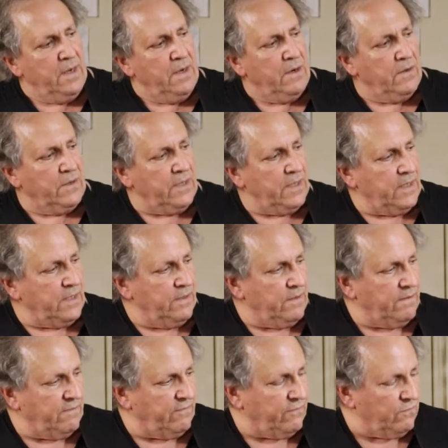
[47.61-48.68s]
Okay,
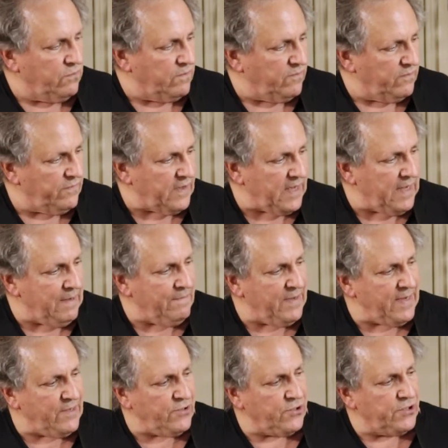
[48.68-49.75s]
another form of A
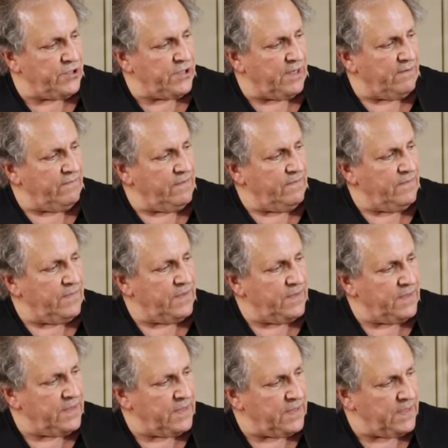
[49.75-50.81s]
major 7
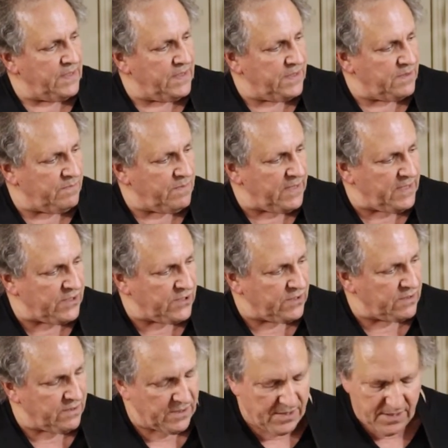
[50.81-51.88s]
is
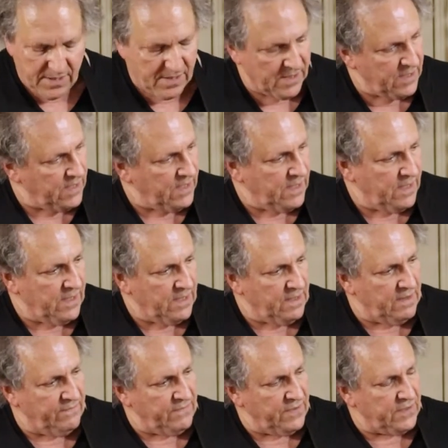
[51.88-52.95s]
basically
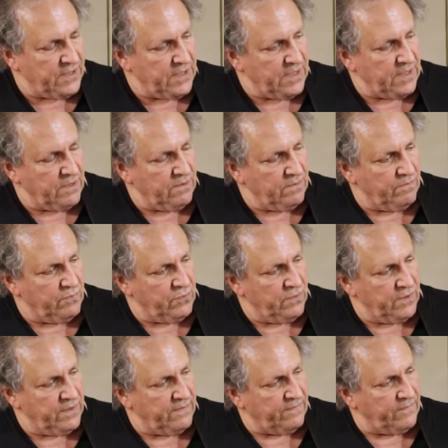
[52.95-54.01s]
if you take your
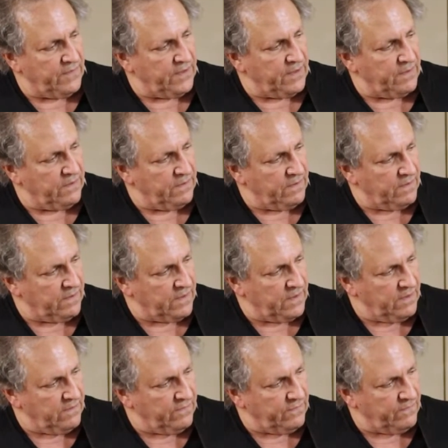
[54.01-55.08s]
pointer finger
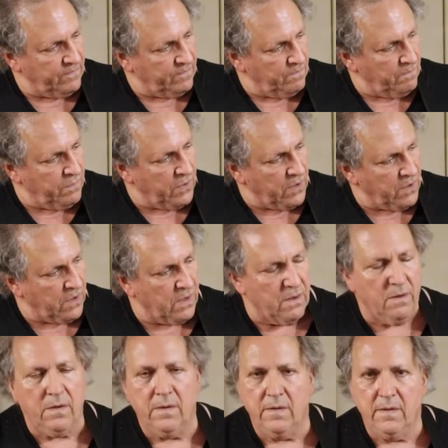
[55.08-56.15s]
and you
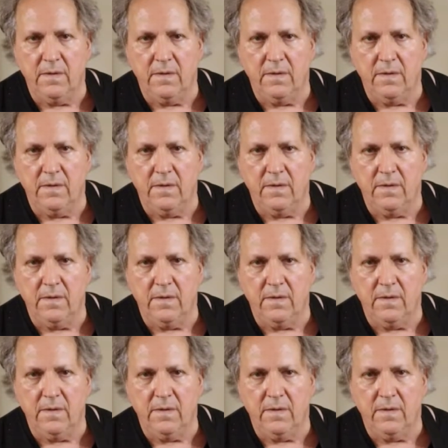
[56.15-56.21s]
bar